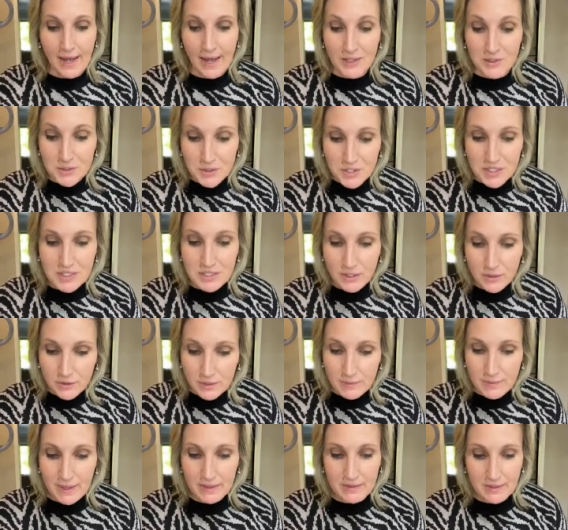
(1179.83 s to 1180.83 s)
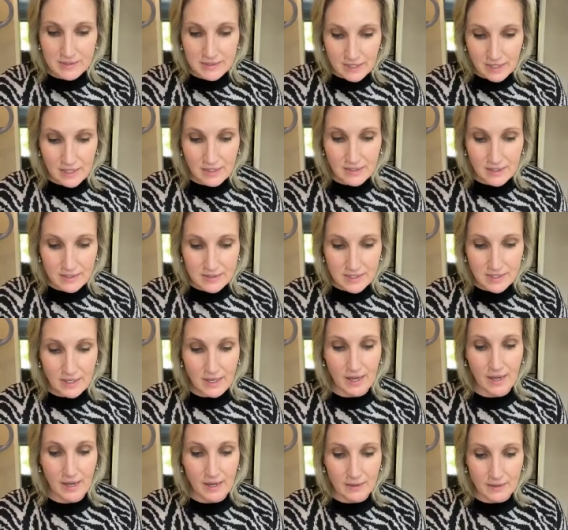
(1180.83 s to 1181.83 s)
I just learned about this
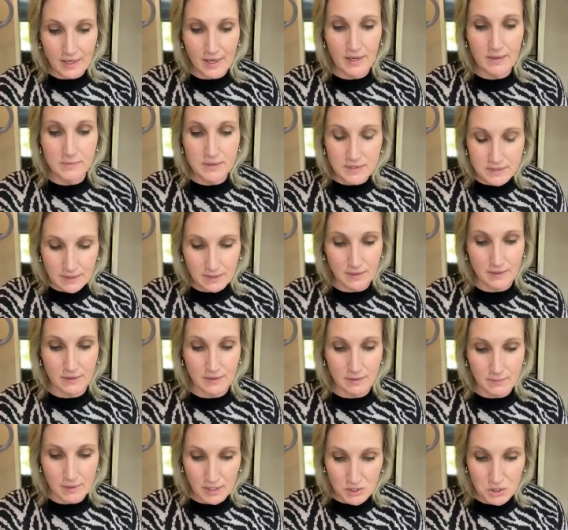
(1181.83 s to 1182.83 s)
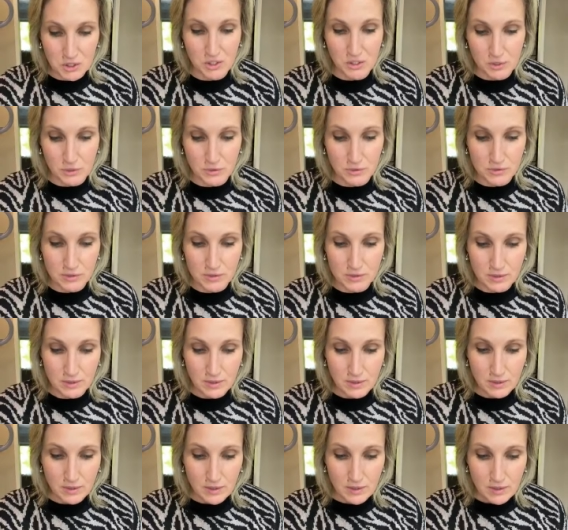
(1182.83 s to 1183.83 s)
EDTA, and now I'm sickened by G Hughes.